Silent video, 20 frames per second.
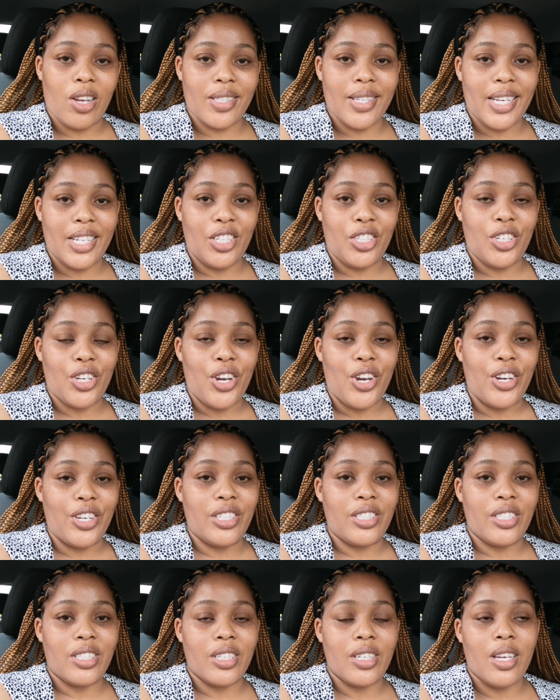lot at
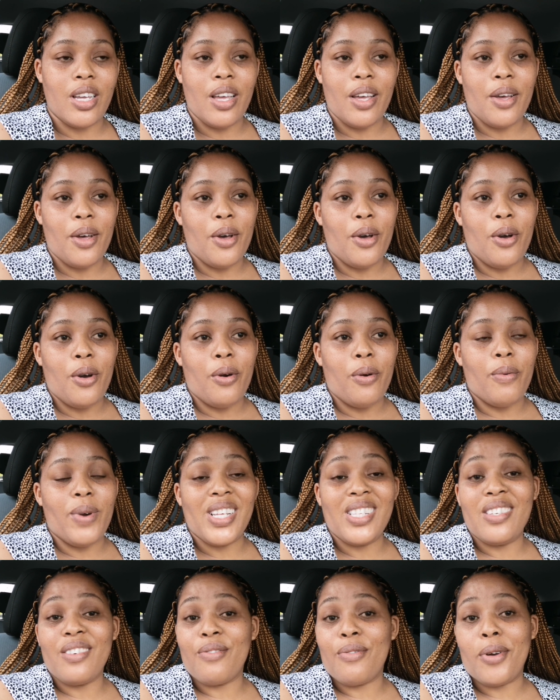church
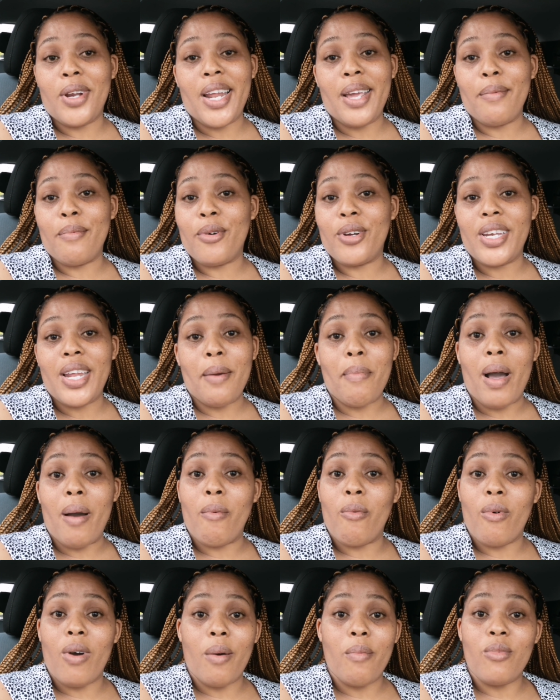waiting for Lemote
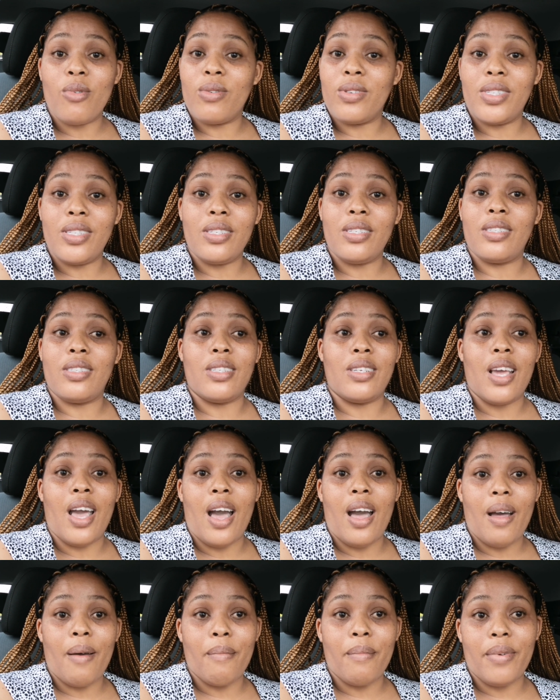Pam Gwam Uti
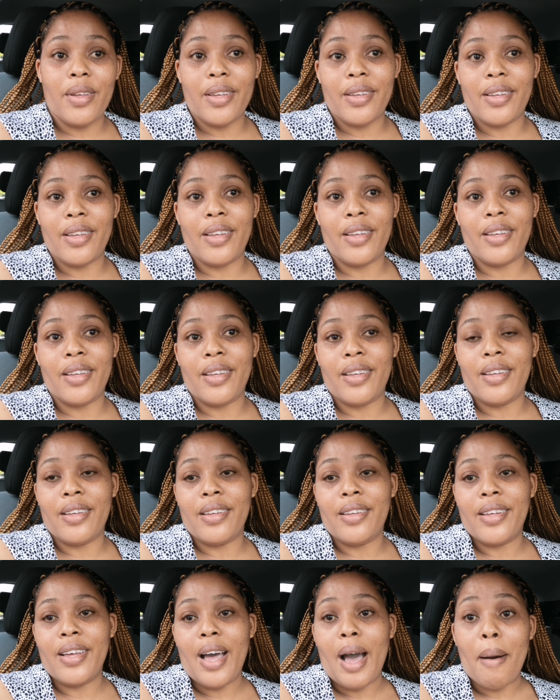Zihambe.
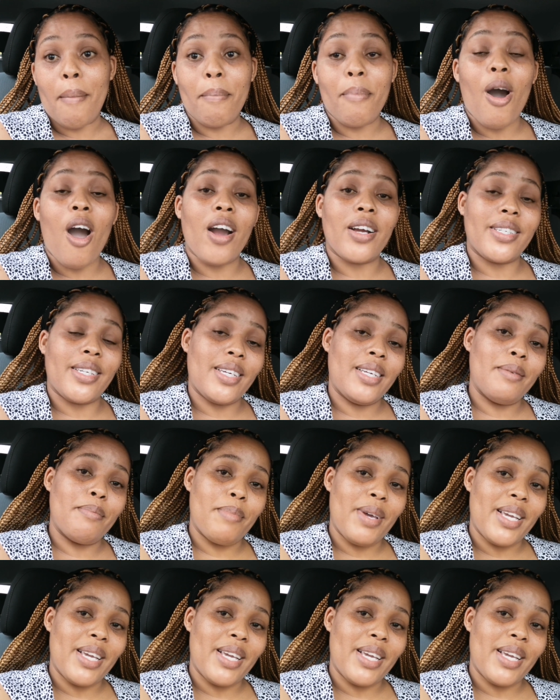I'm parked in,